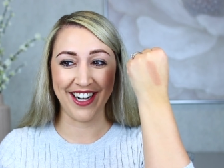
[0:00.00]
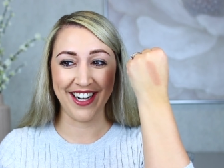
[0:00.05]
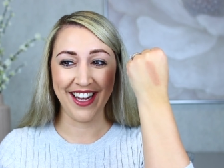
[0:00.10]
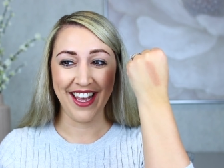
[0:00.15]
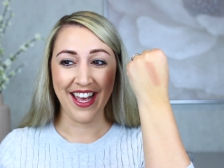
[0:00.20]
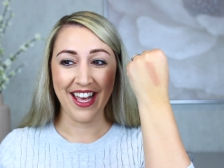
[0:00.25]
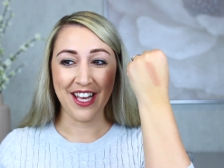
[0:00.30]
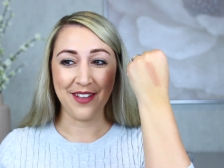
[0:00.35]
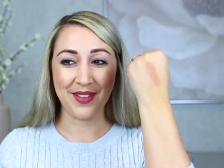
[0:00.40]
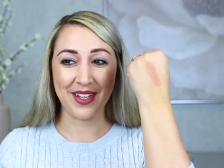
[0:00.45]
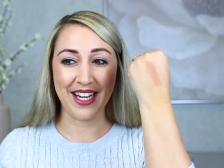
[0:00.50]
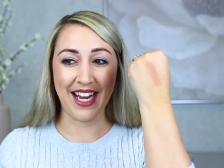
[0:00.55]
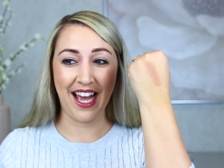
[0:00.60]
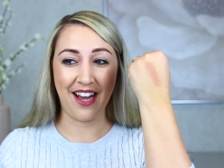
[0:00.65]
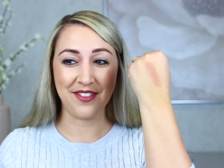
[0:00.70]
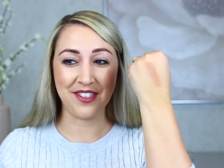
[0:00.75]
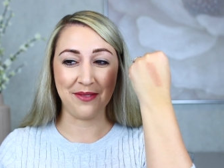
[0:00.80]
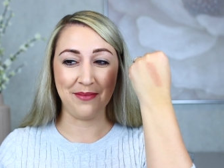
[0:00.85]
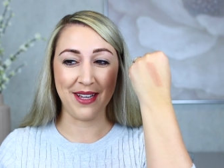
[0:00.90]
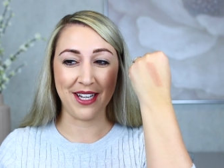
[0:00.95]
I'm gonna
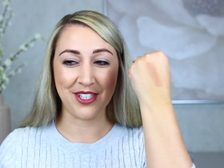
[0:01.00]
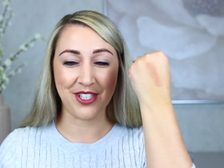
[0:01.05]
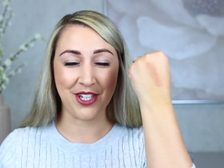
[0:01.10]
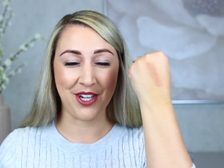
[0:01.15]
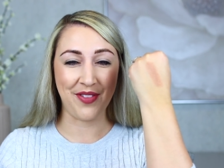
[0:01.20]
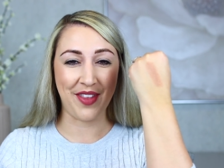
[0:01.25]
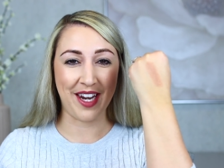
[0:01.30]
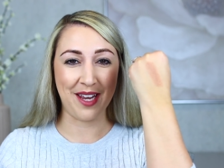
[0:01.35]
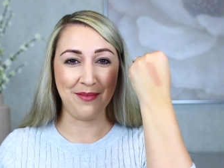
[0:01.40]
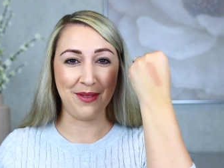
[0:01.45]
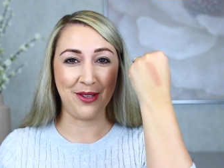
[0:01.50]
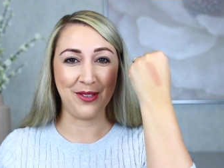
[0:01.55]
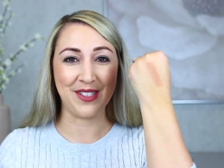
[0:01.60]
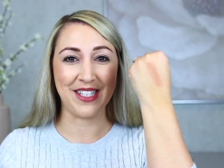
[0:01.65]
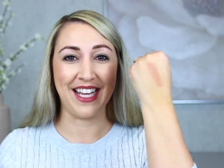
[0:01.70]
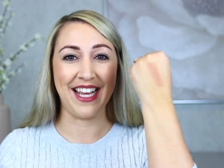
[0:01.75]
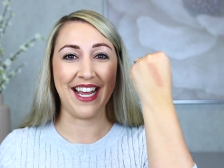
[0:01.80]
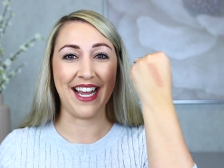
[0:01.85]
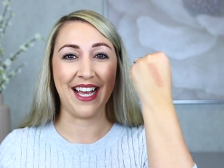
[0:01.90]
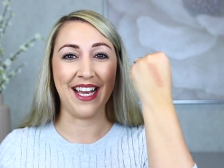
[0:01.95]
have to make sure that I'm
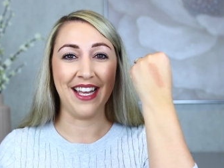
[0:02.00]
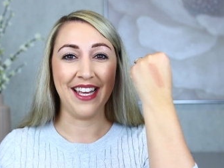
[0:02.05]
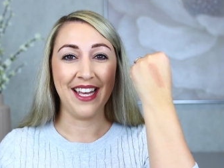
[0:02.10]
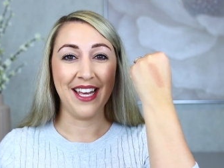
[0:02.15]
using